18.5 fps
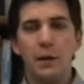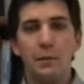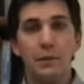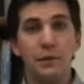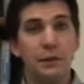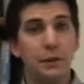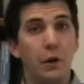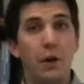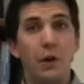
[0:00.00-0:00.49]

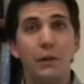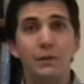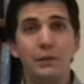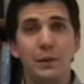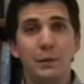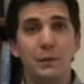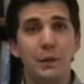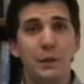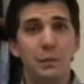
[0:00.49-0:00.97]
solve
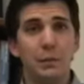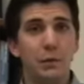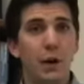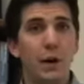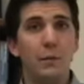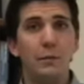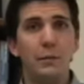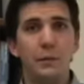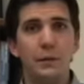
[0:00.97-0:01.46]
some of the
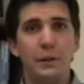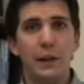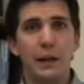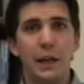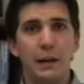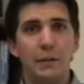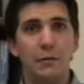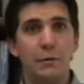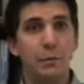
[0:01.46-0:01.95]
problems that
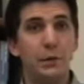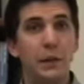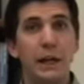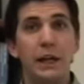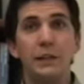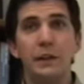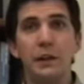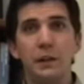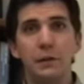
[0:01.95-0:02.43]
have
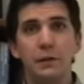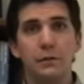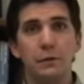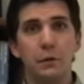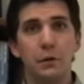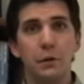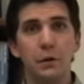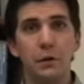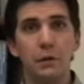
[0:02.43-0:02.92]
plagued us
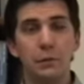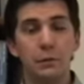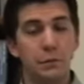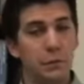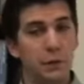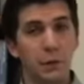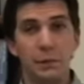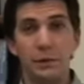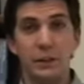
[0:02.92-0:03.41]
for
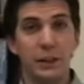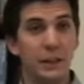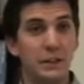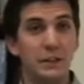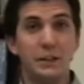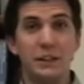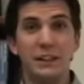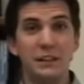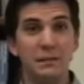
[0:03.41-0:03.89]

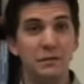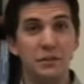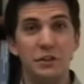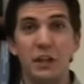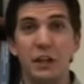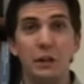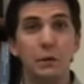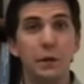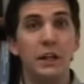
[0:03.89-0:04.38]
potentially
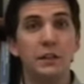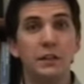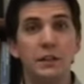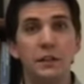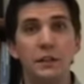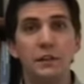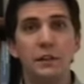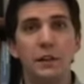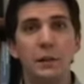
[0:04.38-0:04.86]

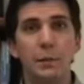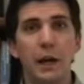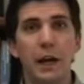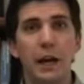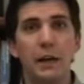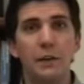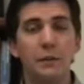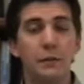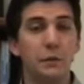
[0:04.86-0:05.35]
generations in the
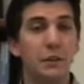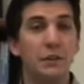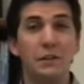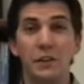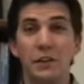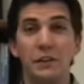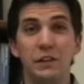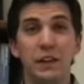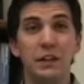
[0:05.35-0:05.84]
past or
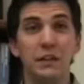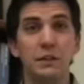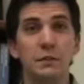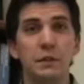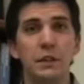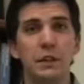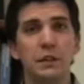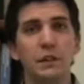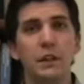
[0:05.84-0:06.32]
even
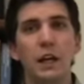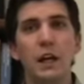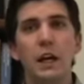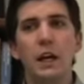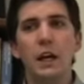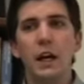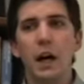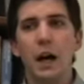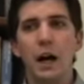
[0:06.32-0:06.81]
centuries,
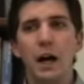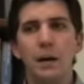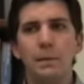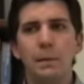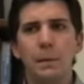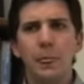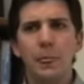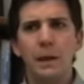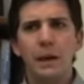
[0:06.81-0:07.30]

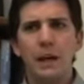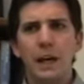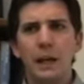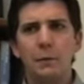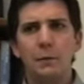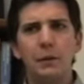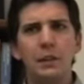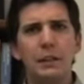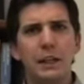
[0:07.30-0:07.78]
and
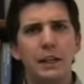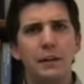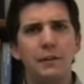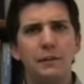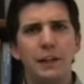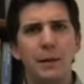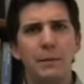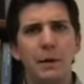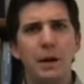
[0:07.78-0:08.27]
really kind of
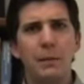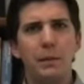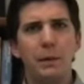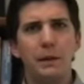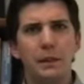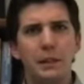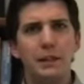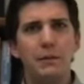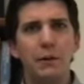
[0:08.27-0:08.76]
step up
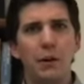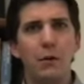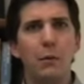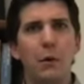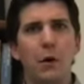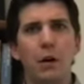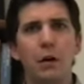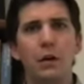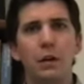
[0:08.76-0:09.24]
and leave our
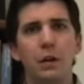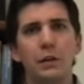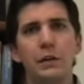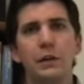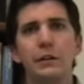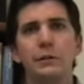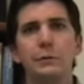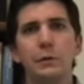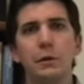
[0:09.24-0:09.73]
mark on
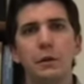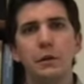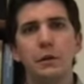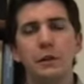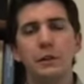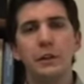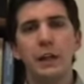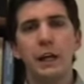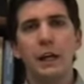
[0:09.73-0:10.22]
this
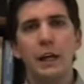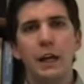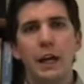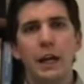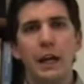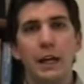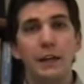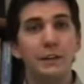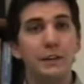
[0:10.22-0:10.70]
world.
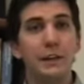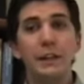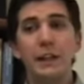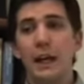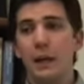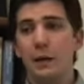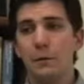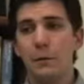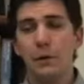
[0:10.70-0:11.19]
And I see
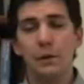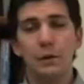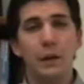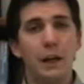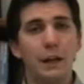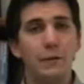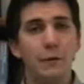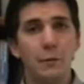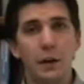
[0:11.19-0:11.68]
that with a
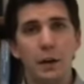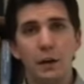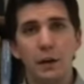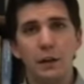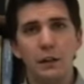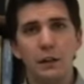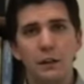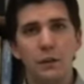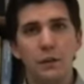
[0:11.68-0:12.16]
lot of
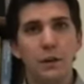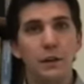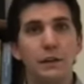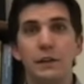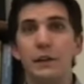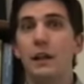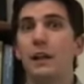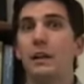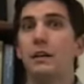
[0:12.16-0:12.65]
American youth. I
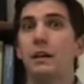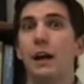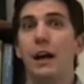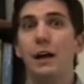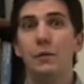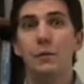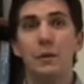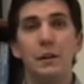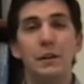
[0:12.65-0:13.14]
see that a
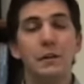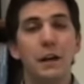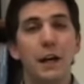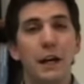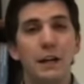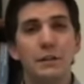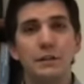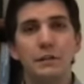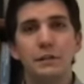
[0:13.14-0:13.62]
lot with
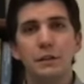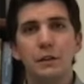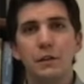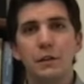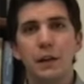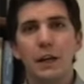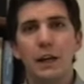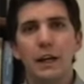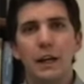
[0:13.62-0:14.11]
international
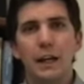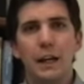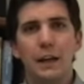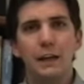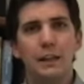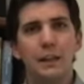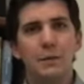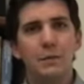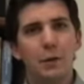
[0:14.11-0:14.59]
youth. And
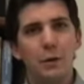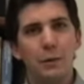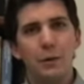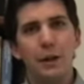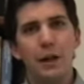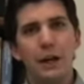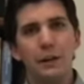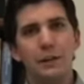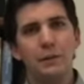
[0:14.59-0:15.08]
I think that
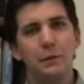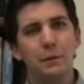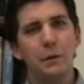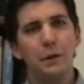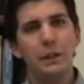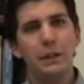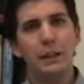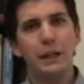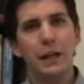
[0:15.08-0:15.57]
Mobilize has
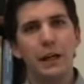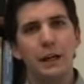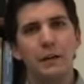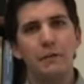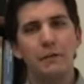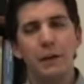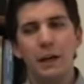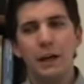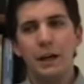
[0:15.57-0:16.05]
really kind
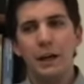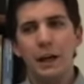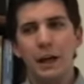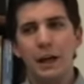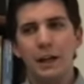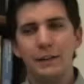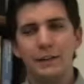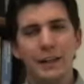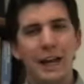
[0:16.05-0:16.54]
of
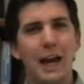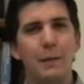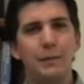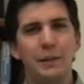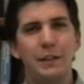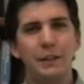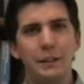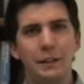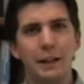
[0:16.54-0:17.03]

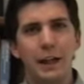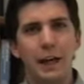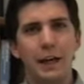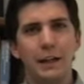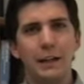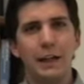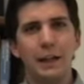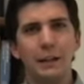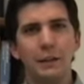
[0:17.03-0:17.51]
tapped into
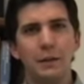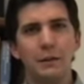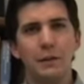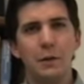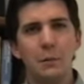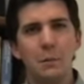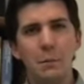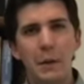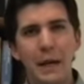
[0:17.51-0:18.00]
that. And there's
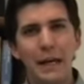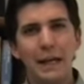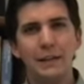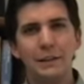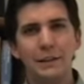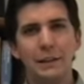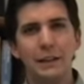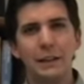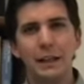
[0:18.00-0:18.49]
an
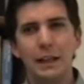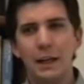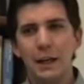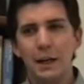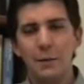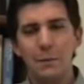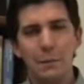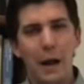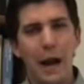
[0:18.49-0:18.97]
amazing
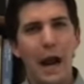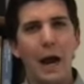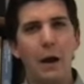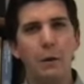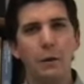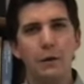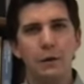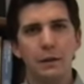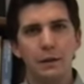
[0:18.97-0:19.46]

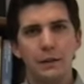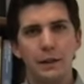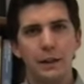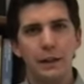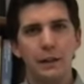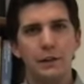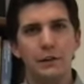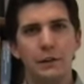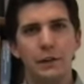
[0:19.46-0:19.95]
power
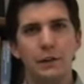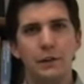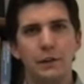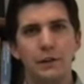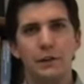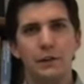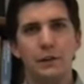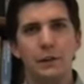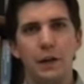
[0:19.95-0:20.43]
that
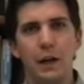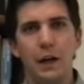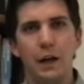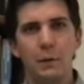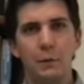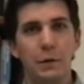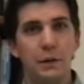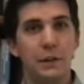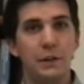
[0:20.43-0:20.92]
exists
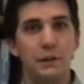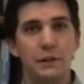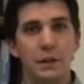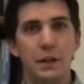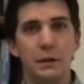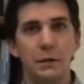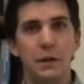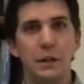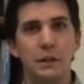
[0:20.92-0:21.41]
with this
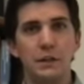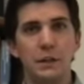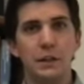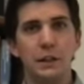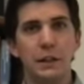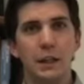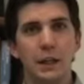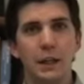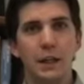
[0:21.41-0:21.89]
generation.
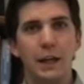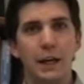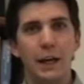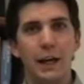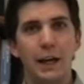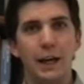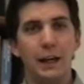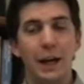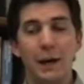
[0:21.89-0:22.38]

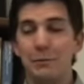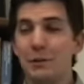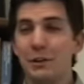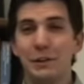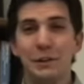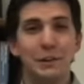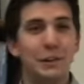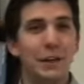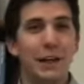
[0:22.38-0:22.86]
And I'm
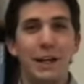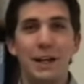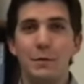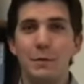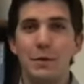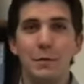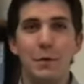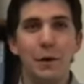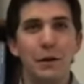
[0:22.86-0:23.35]
just excited to
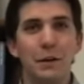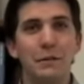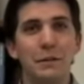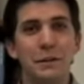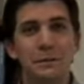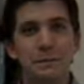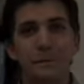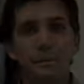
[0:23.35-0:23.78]
be part of it.